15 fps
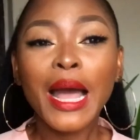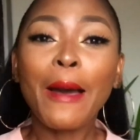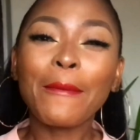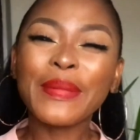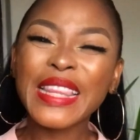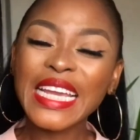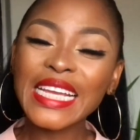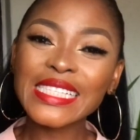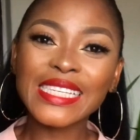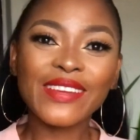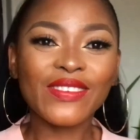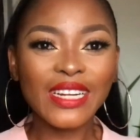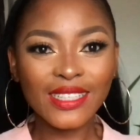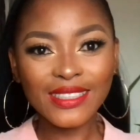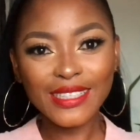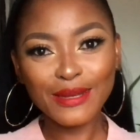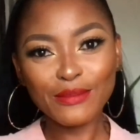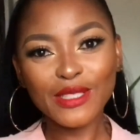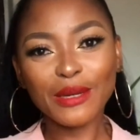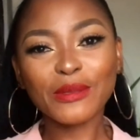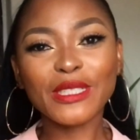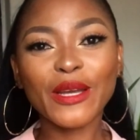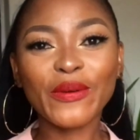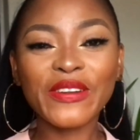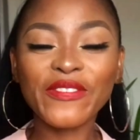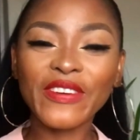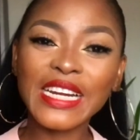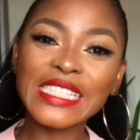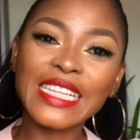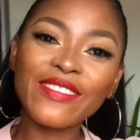please give it a thumbs up, share with
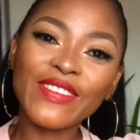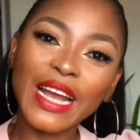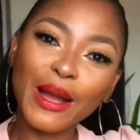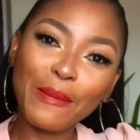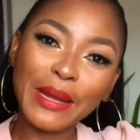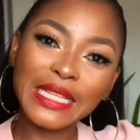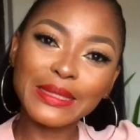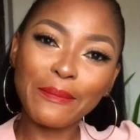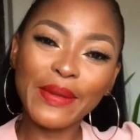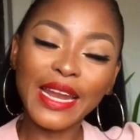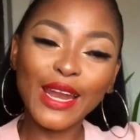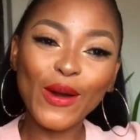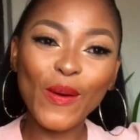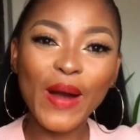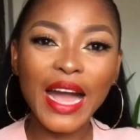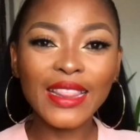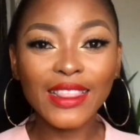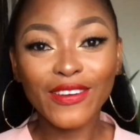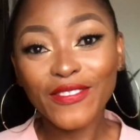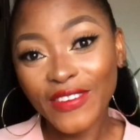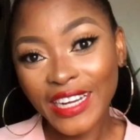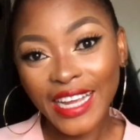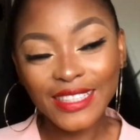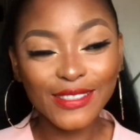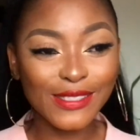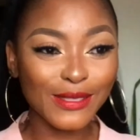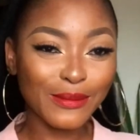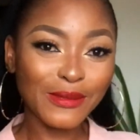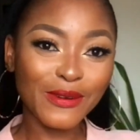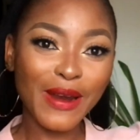friends, leave a comment below, and don't forget to
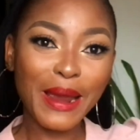subscribe